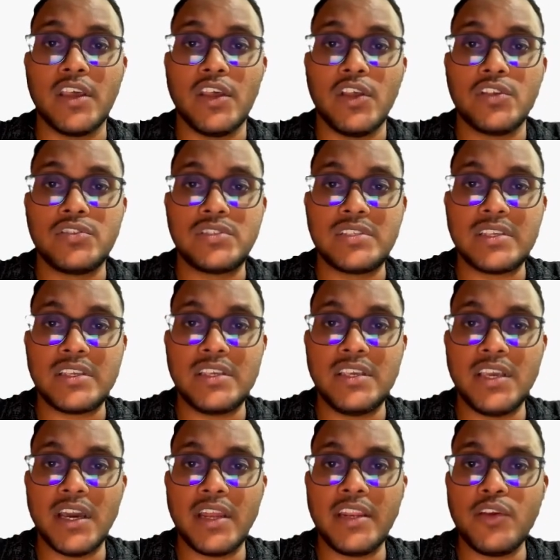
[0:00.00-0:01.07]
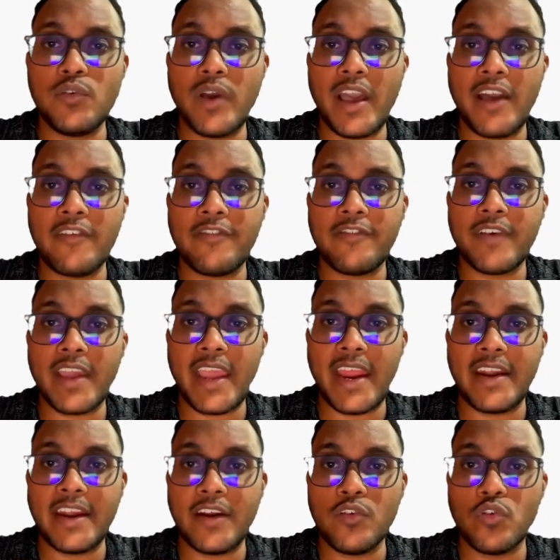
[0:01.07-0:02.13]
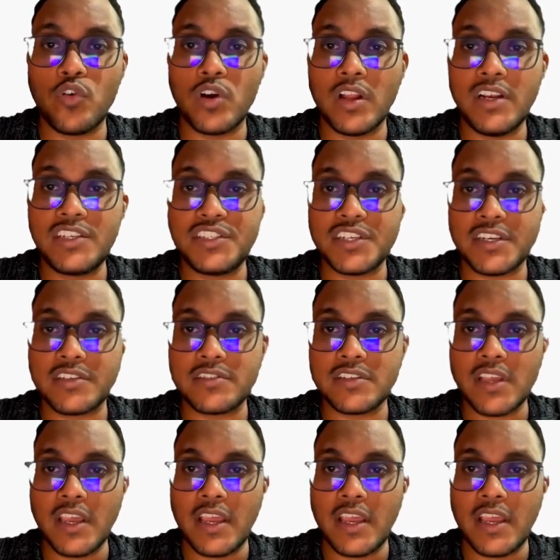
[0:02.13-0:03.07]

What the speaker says: Here you have added Google Sheets.